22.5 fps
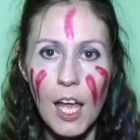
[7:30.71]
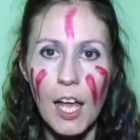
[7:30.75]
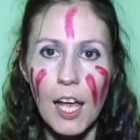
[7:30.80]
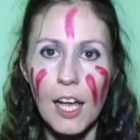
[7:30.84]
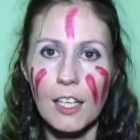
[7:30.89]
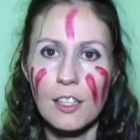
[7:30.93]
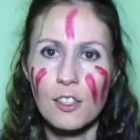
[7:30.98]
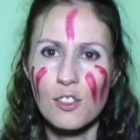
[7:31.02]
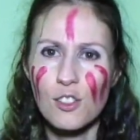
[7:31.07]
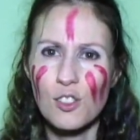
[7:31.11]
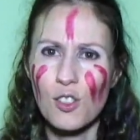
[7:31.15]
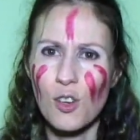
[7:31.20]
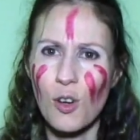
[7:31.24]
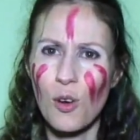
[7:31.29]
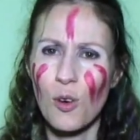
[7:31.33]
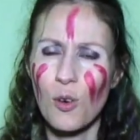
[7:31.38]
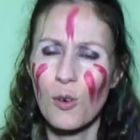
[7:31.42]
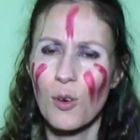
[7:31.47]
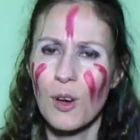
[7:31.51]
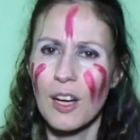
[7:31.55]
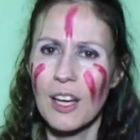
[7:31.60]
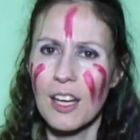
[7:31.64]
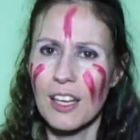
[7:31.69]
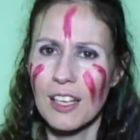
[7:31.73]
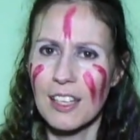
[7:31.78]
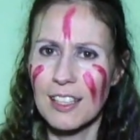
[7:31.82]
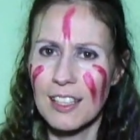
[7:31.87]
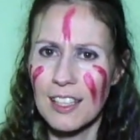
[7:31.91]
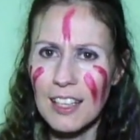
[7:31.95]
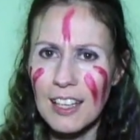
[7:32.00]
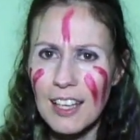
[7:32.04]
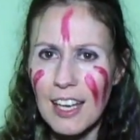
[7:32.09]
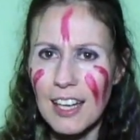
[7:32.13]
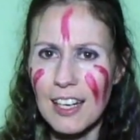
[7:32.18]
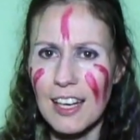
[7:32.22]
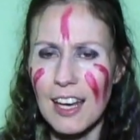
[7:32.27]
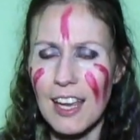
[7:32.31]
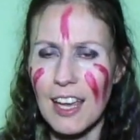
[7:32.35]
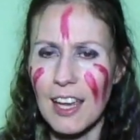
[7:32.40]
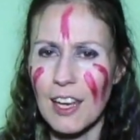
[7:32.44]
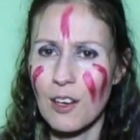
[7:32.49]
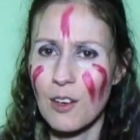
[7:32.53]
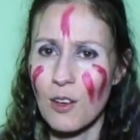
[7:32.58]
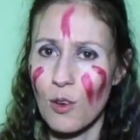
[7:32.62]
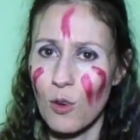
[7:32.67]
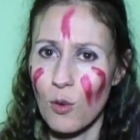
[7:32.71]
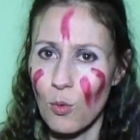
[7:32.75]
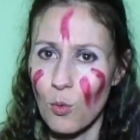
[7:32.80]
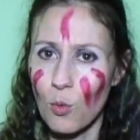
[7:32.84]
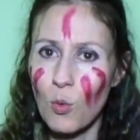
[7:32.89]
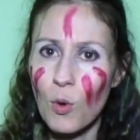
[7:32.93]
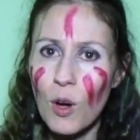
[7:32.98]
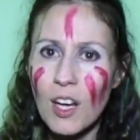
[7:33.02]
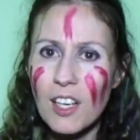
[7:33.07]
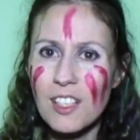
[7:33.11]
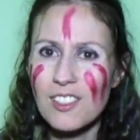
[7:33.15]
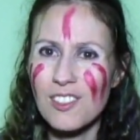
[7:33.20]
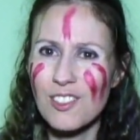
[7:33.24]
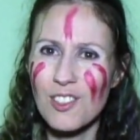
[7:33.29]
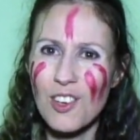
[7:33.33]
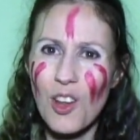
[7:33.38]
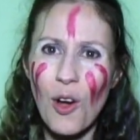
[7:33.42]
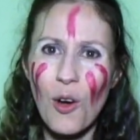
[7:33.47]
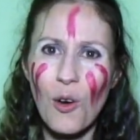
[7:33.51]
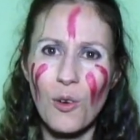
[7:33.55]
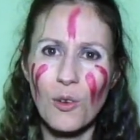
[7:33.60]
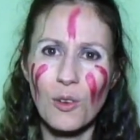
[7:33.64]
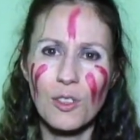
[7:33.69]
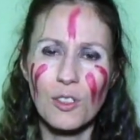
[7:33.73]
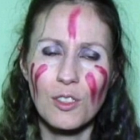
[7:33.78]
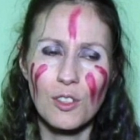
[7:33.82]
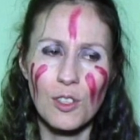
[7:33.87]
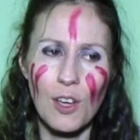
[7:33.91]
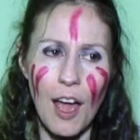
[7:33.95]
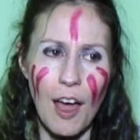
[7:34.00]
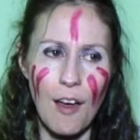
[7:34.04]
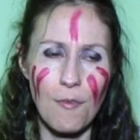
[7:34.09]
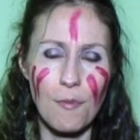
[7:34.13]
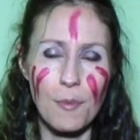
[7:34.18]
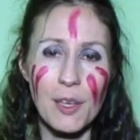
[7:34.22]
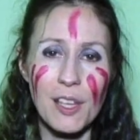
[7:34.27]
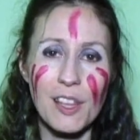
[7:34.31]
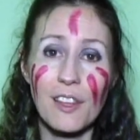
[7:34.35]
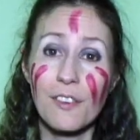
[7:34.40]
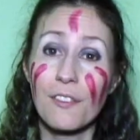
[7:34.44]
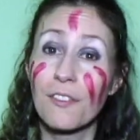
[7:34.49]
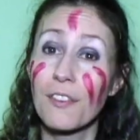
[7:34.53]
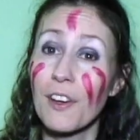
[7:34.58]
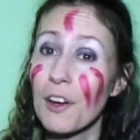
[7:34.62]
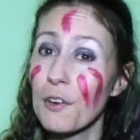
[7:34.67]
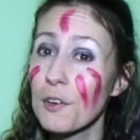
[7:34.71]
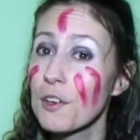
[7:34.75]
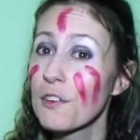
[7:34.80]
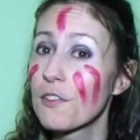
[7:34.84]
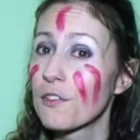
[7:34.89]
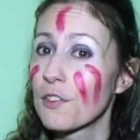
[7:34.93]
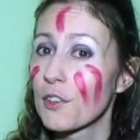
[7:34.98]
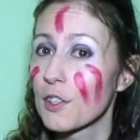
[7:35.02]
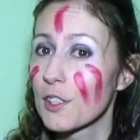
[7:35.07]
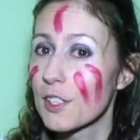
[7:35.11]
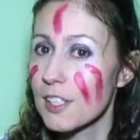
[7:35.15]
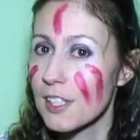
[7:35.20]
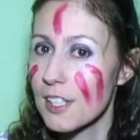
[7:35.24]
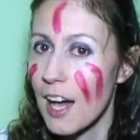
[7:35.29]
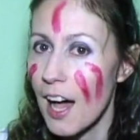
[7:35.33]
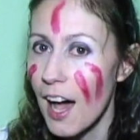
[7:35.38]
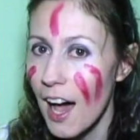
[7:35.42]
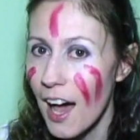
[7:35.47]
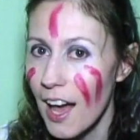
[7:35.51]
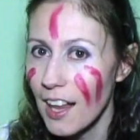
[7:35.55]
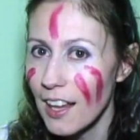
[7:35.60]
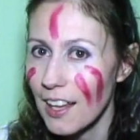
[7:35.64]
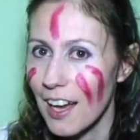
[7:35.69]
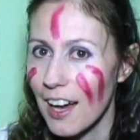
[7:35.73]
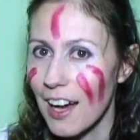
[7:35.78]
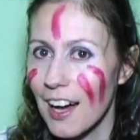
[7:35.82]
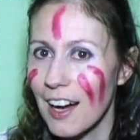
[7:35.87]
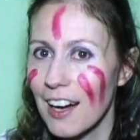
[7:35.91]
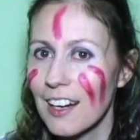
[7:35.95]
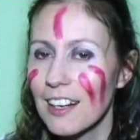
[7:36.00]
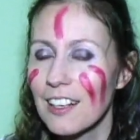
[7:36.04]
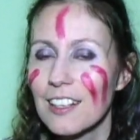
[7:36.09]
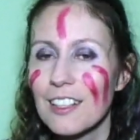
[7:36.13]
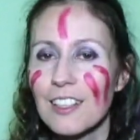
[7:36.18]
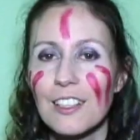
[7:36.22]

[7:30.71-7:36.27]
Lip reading: And so Ghilanane was known to have been the very first hala.